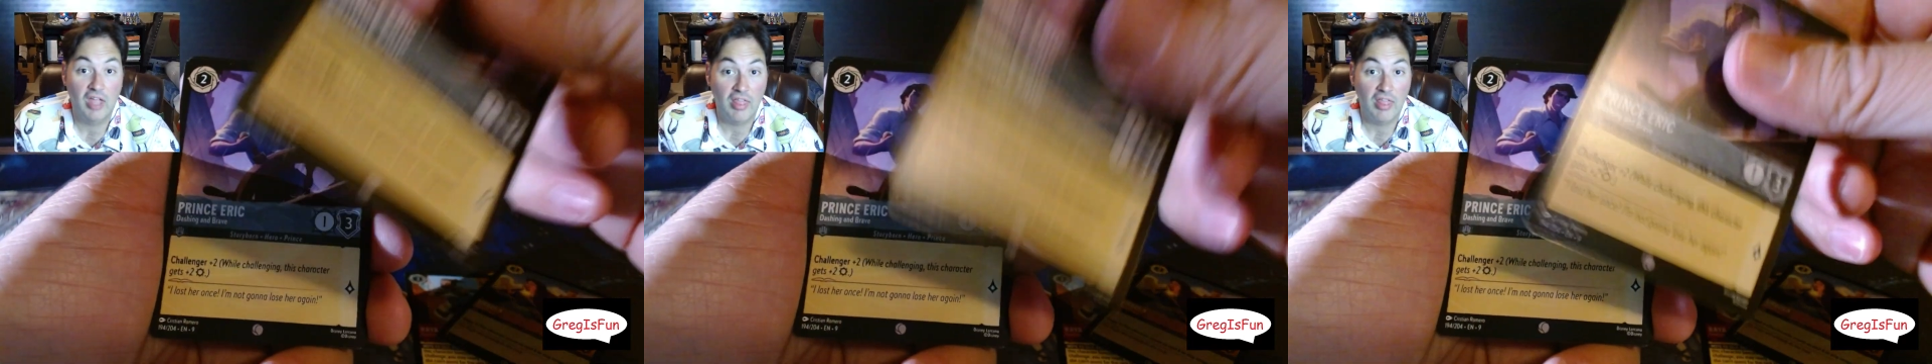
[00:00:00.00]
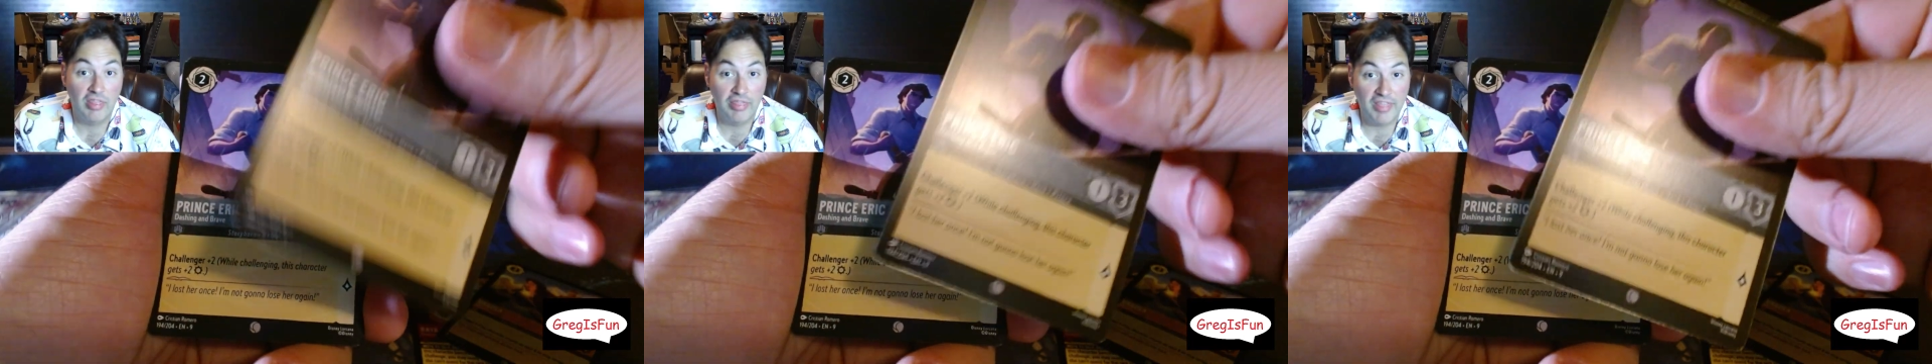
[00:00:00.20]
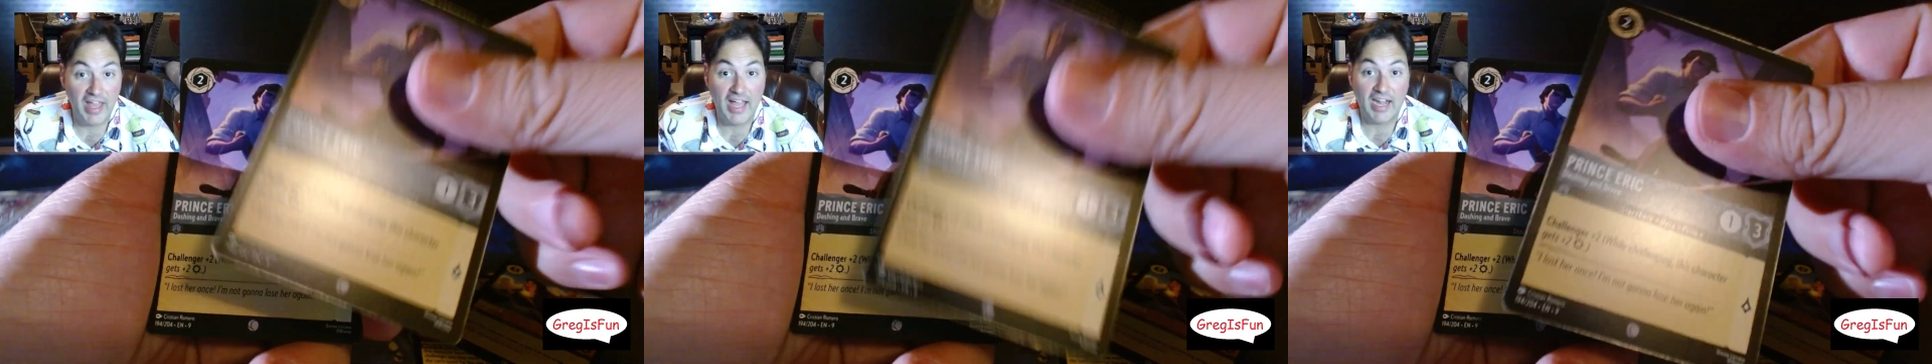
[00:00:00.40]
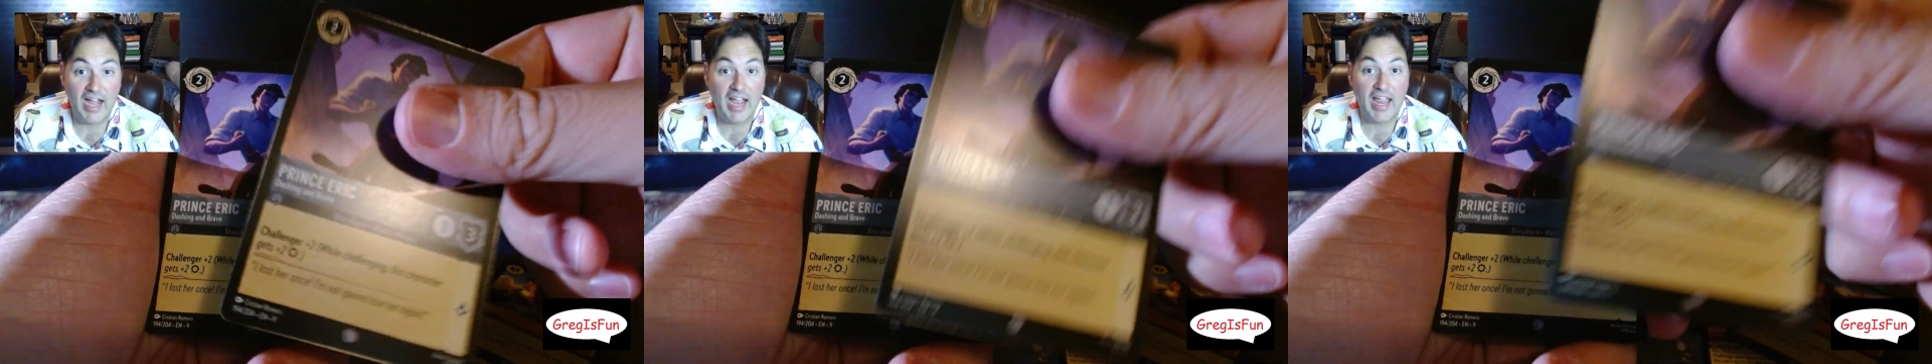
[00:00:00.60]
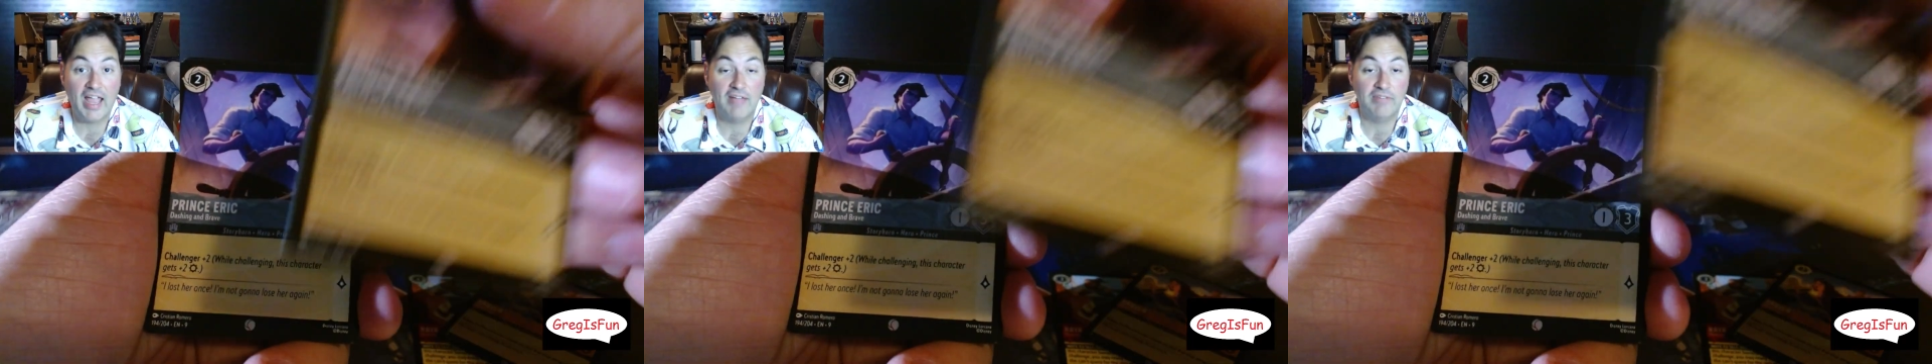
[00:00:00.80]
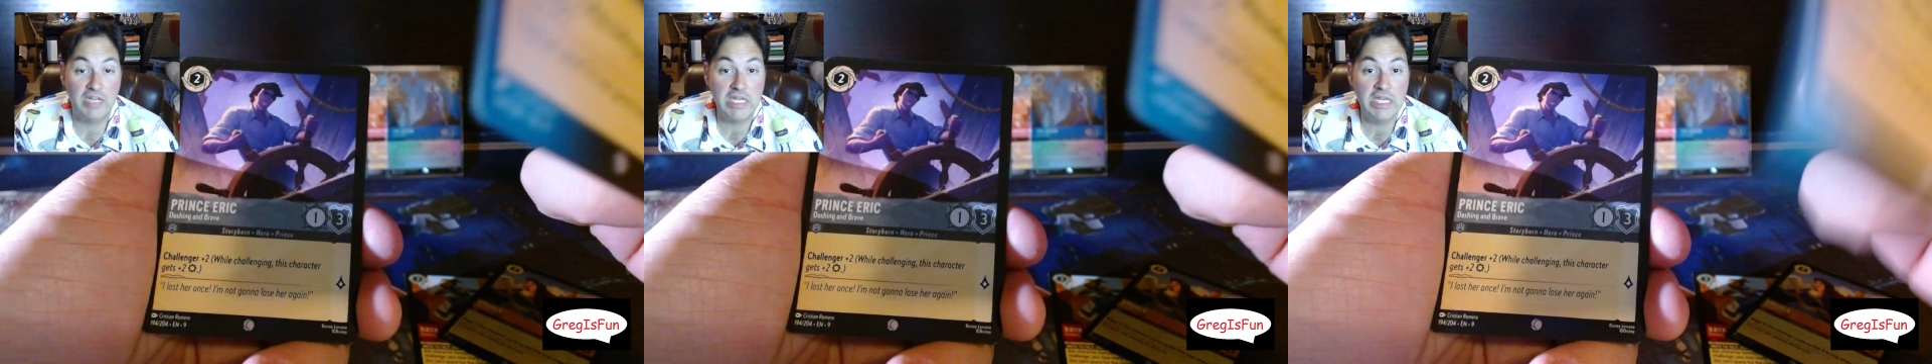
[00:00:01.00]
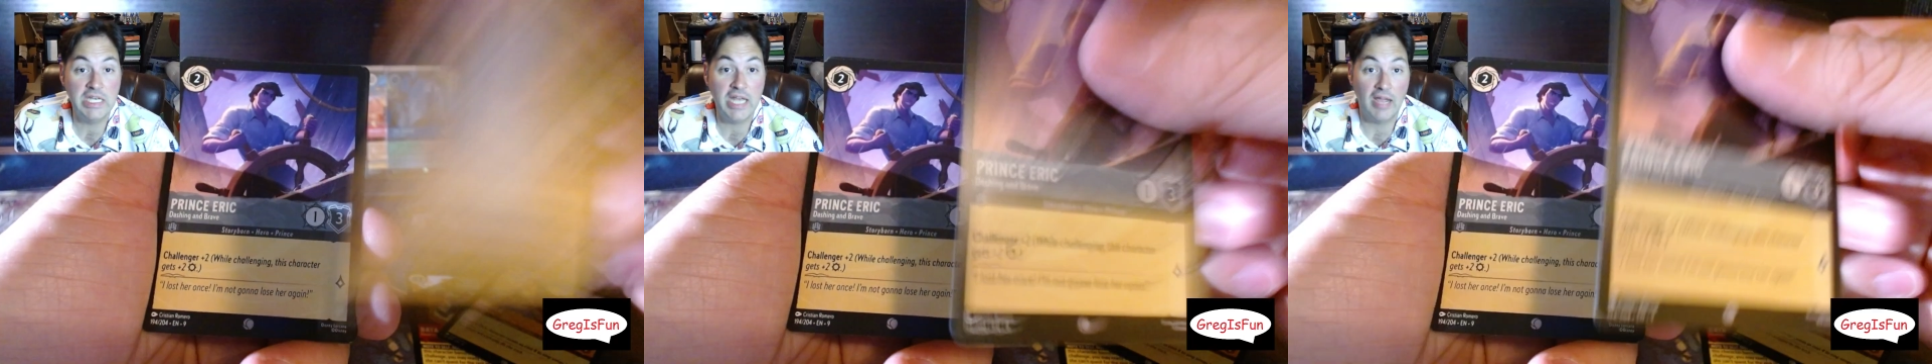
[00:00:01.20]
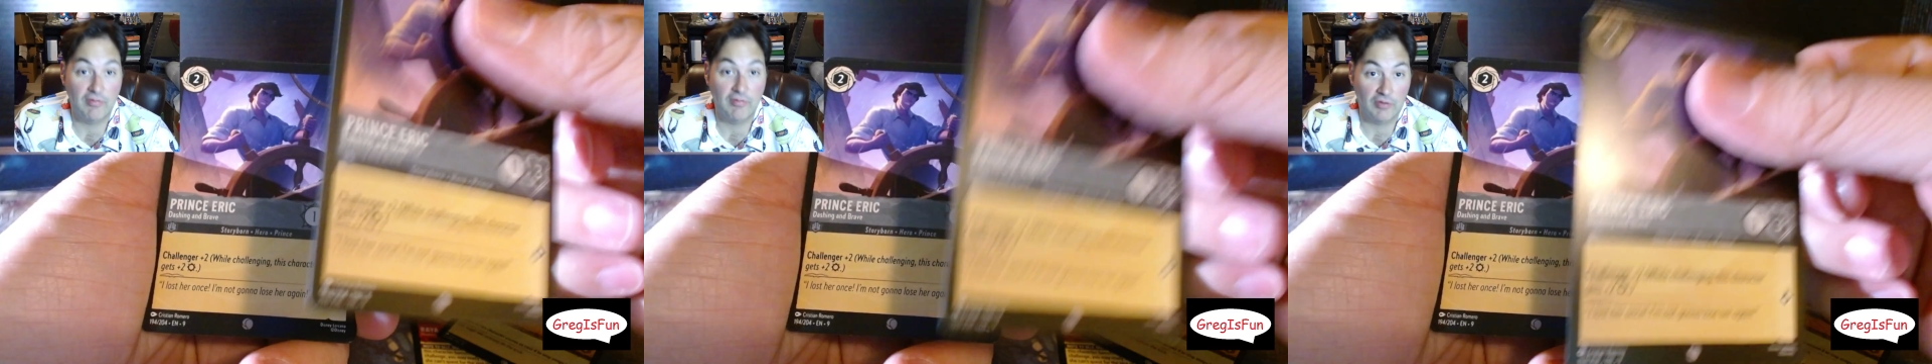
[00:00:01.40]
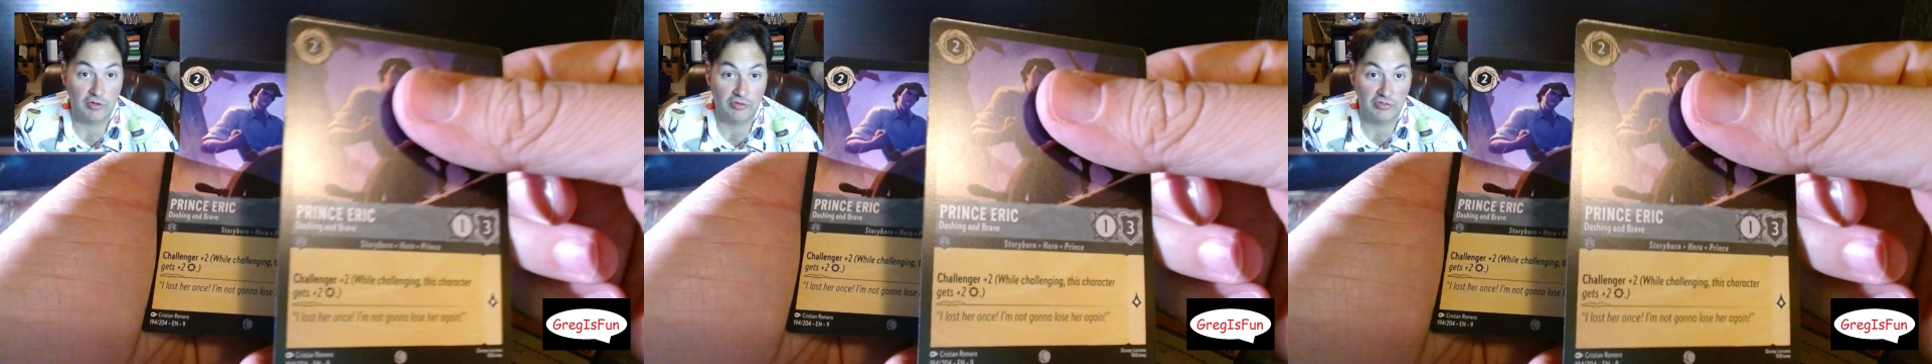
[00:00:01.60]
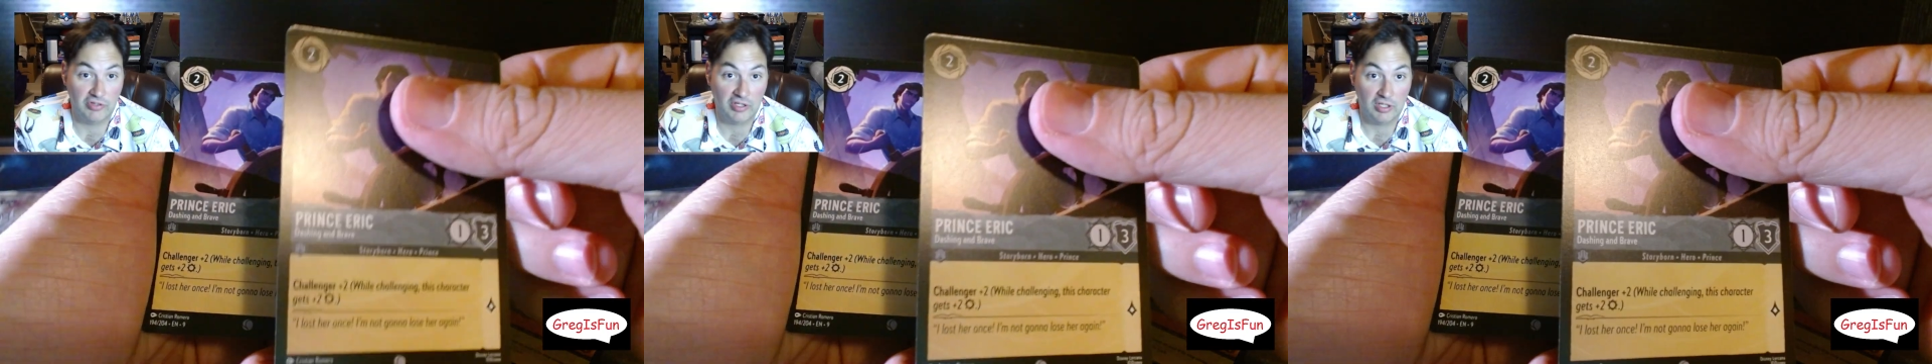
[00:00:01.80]
that I have never
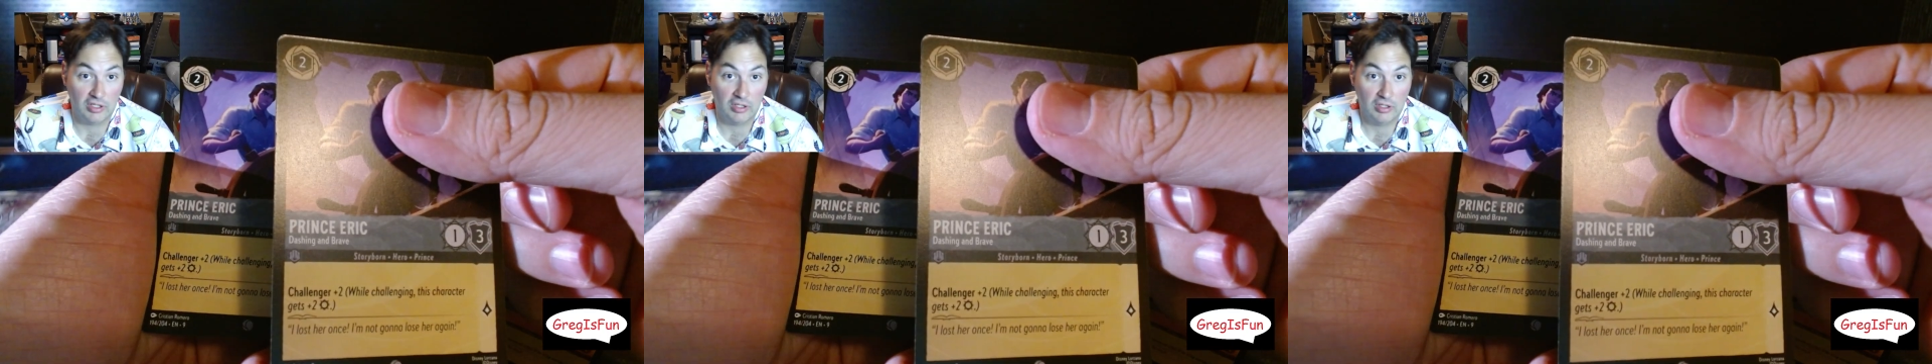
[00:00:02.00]
seen.